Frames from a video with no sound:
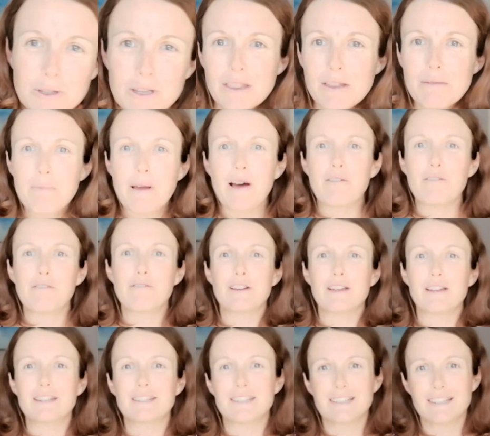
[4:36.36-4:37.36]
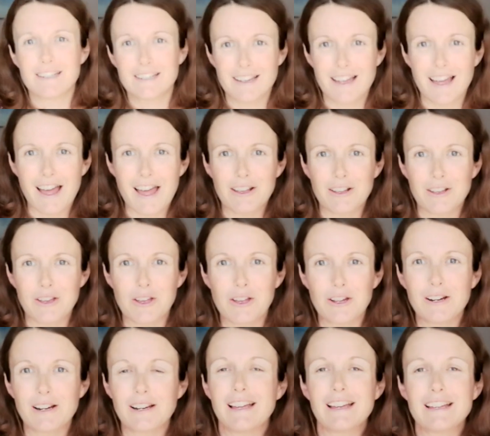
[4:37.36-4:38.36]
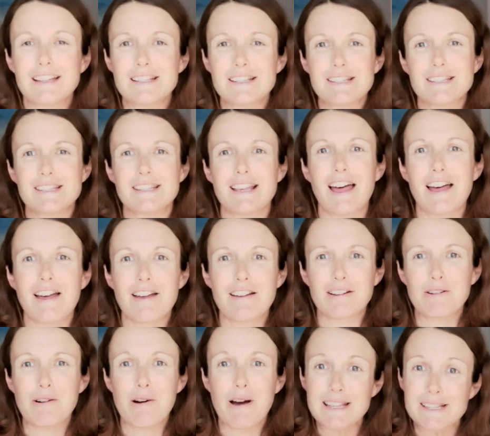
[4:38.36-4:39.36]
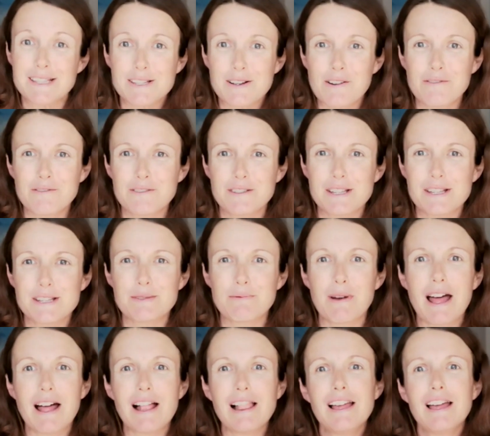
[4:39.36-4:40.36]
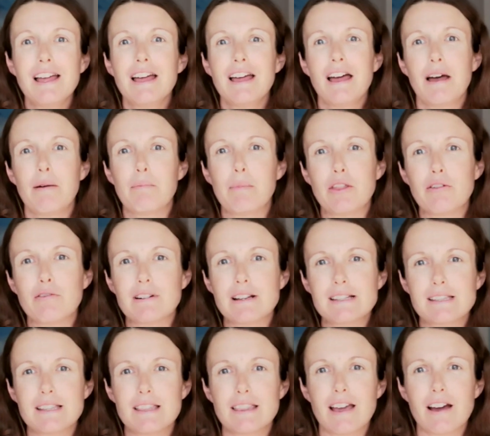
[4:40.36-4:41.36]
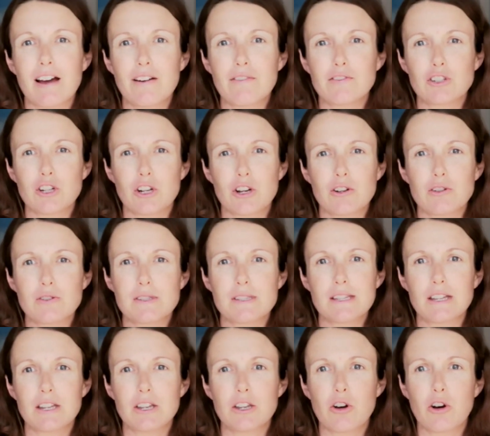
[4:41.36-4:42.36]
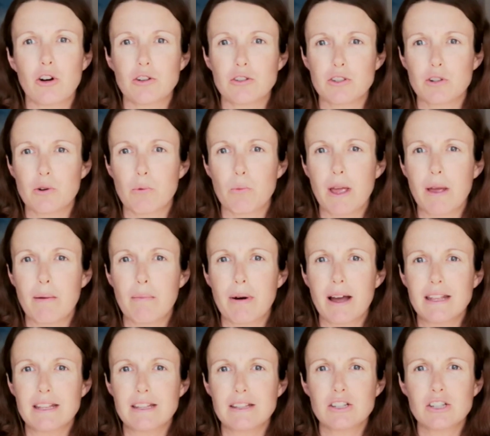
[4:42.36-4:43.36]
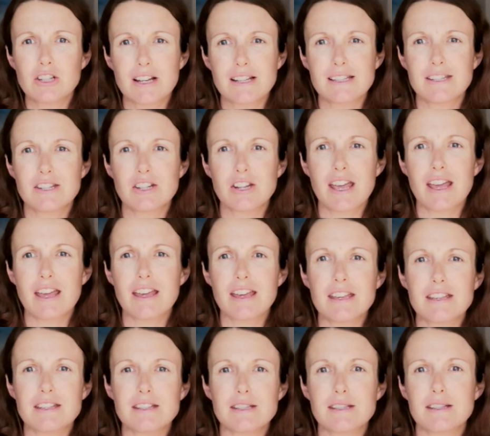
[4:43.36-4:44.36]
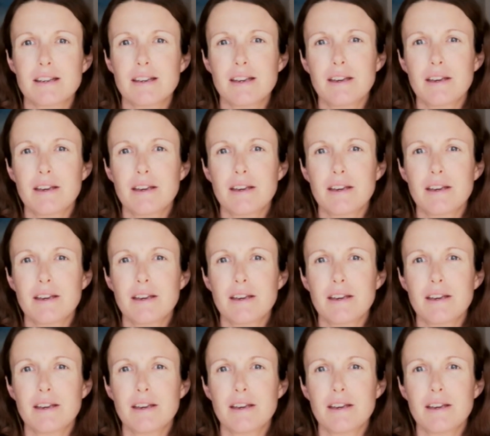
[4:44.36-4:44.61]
that the Bellefit girdle is quite soft as well, but the reason that I've chosen not to wear mine just yet is